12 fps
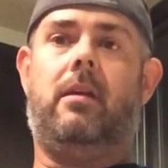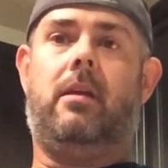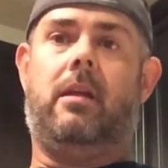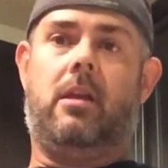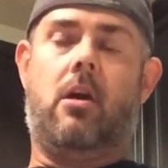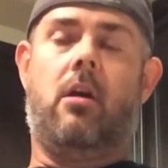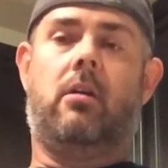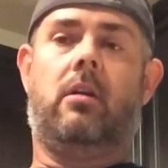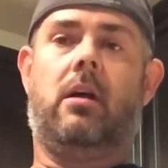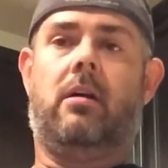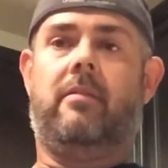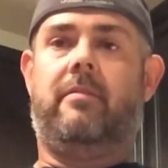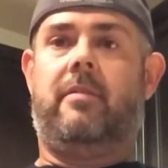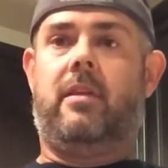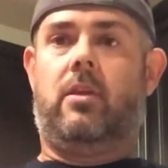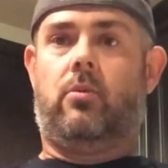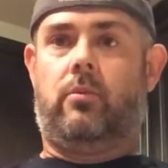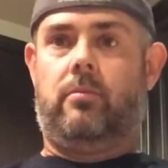in honor of
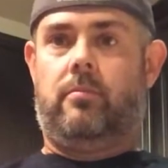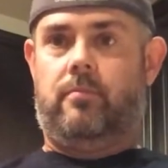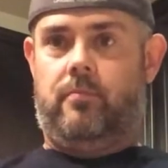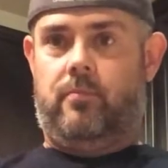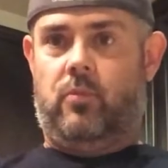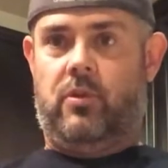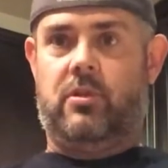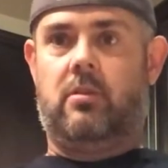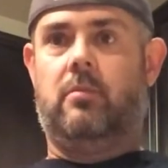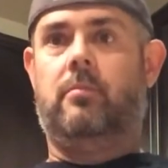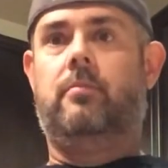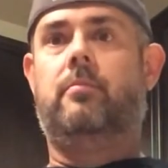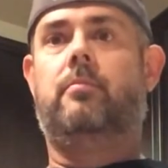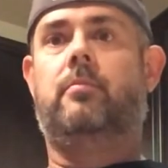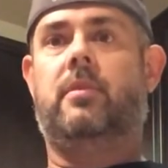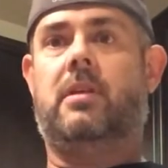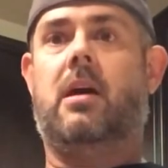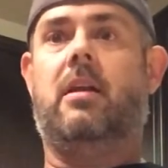the original
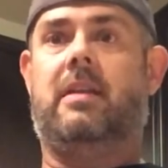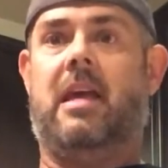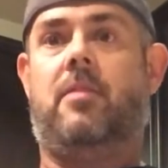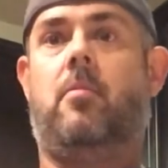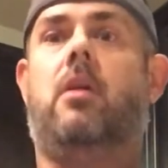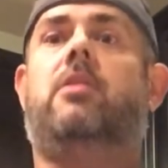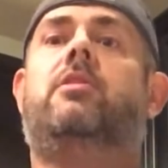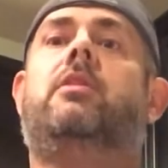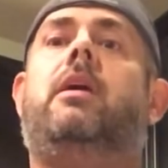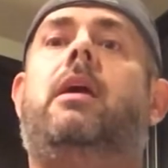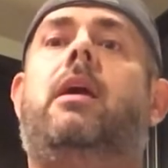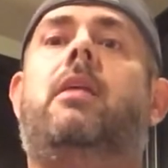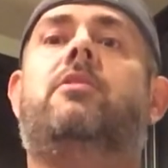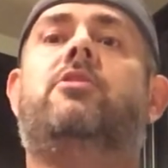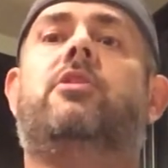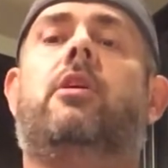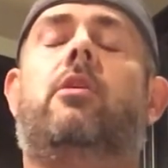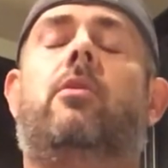Bataan Death March. And
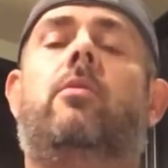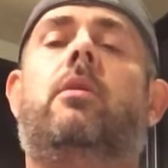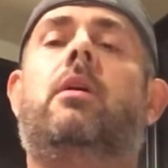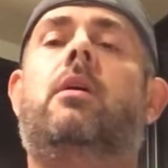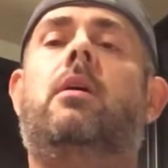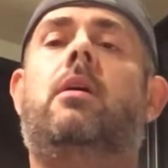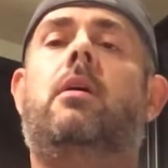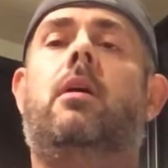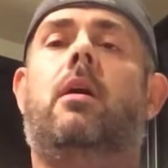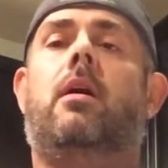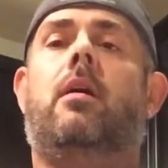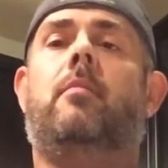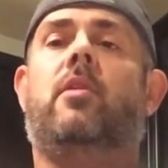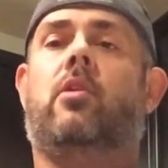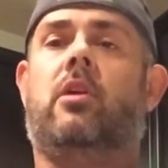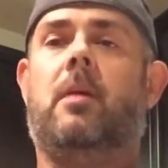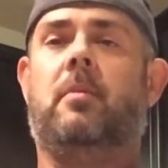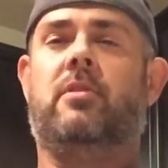so there
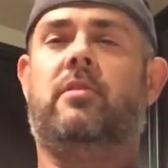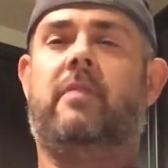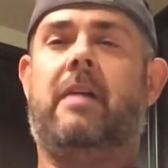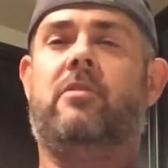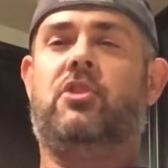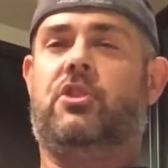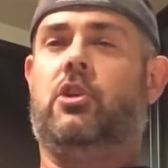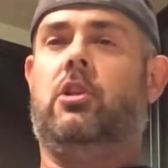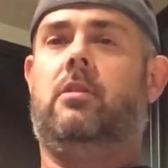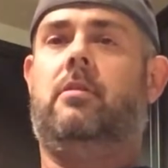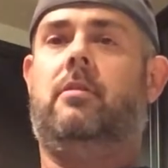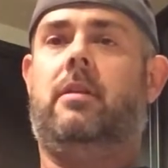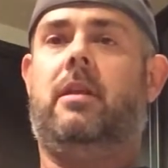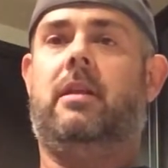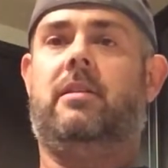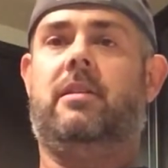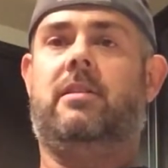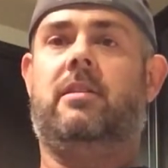are a couple of survivors still in
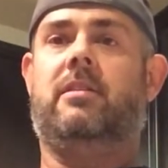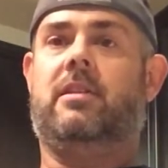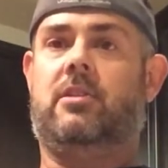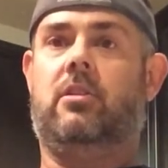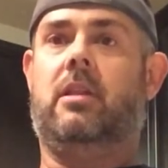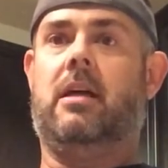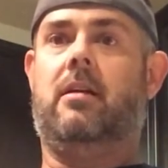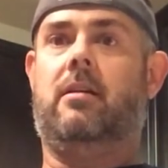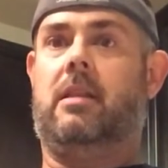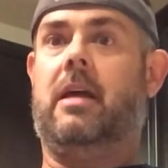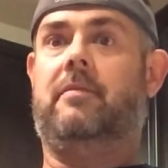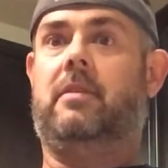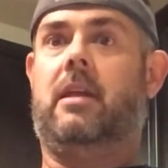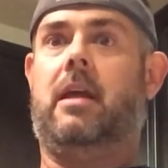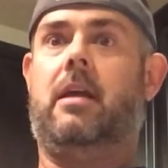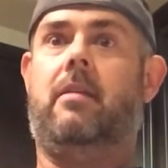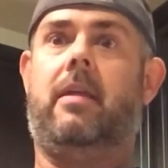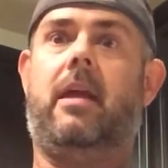existence. They're still alive
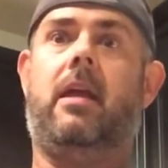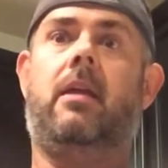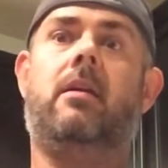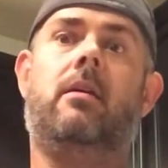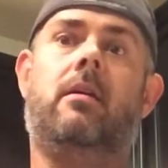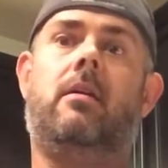today, and they